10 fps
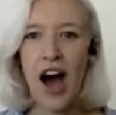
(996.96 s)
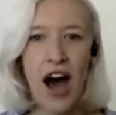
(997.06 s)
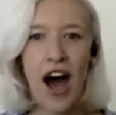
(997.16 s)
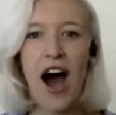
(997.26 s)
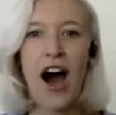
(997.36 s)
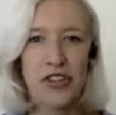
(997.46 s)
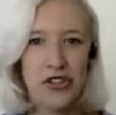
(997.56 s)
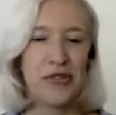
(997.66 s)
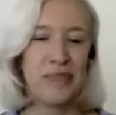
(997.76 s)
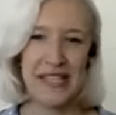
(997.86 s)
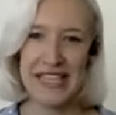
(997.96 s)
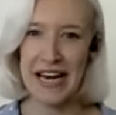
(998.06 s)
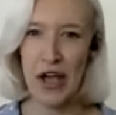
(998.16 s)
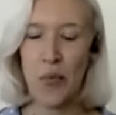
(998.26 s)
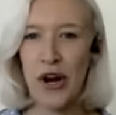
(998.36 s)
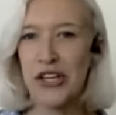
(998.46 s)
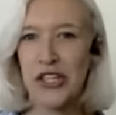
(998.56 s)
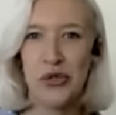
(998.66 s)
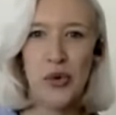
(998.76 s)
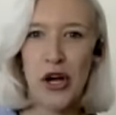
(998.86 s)
100%. And when I
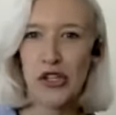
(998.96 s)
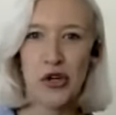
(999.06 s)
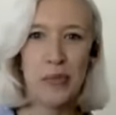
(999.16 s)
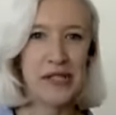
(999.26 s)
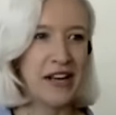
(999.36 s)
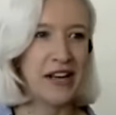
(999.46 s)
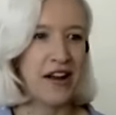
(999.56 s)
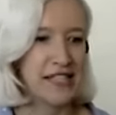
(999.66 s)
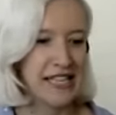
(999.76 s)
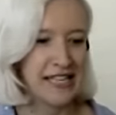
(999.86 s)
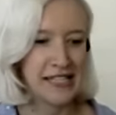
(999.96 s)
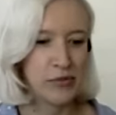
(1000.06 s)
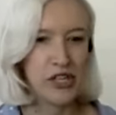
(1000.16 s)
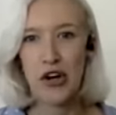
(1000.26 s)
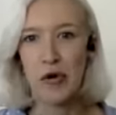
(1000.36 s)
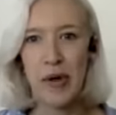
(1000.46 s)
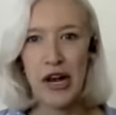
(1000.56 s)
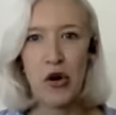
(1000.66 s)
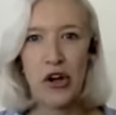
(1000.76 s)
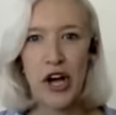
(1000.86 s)
do workshops and classes, which are a bit
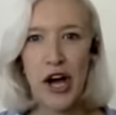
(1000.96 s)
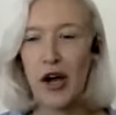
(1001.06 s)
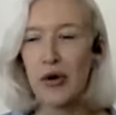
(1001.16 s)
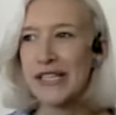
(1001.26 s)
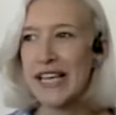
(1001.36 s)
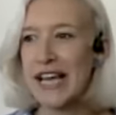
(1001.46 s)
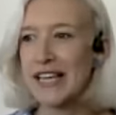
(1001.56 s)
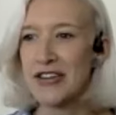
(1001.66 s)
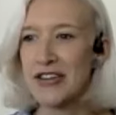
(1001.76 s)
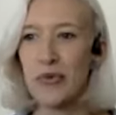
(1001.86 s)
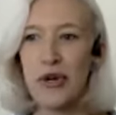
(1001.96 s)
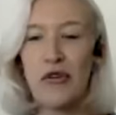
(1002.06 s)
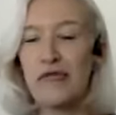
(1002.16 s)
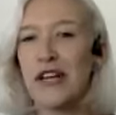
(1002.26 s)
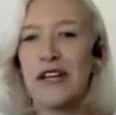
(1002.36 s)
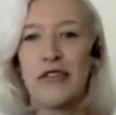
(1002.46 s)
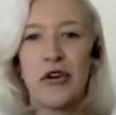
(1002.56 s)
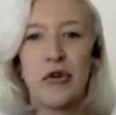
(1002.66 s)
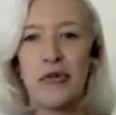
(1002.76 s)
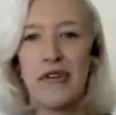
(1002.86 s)
longer, I always say, we're not finding
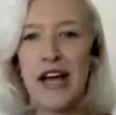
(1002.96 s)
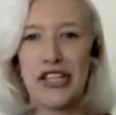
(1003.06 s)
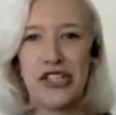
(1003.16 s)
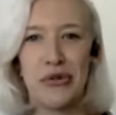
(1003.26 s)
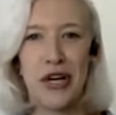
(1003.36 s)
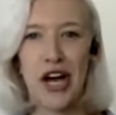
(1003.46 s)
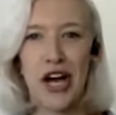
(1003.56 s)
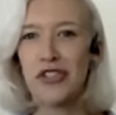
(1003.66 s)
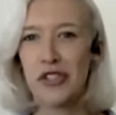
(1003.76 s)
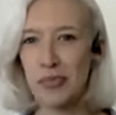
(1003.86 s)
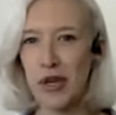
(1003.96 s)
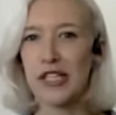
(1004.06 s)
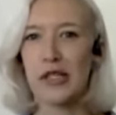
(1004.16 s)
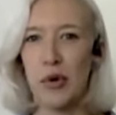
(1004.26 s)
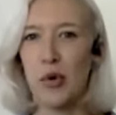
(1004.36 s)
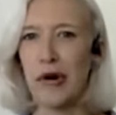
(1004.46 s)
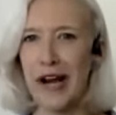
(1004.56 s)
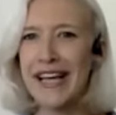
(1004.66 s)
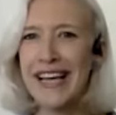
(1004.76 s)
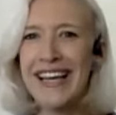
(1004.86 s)
vocal perfection. We're kind of just
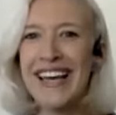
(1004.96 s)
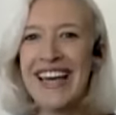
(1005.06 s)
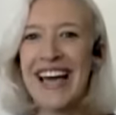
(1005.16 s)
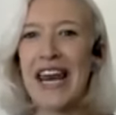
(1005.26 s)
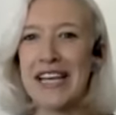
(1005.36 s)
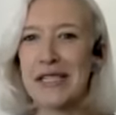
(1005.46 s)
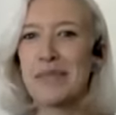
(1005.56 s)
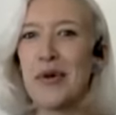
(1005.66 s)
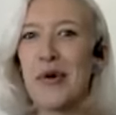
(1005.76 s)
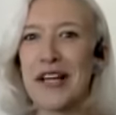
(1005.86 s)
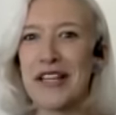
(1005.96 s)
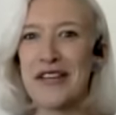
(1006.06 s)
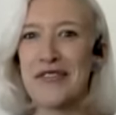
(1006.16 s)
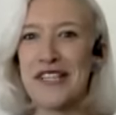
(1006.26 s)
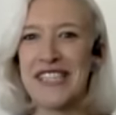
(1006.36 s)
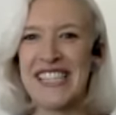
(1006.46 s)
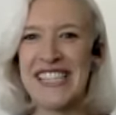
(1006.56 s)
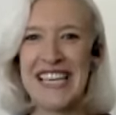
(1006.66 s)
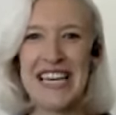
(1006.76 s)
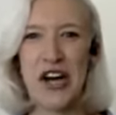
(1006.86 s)
exploring and exploring the voice to
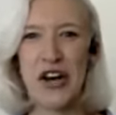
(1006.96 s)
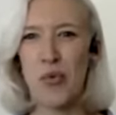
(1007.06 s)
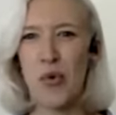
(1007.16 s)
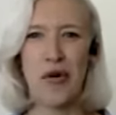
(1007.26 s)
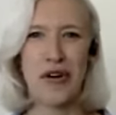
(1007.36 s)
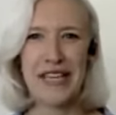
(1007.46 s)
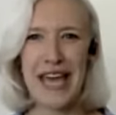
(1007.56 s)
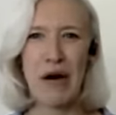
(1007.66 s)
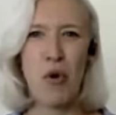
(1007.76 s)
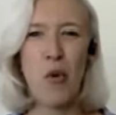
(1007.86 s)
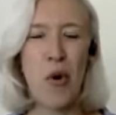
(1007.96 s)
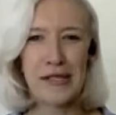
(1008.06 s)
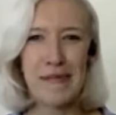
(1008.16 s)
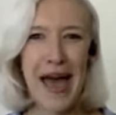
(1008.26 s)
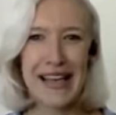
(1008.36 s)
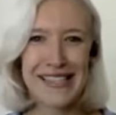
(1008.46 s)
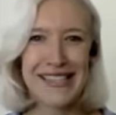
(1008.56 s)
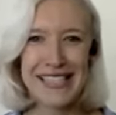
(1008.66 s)
see kind of what works best.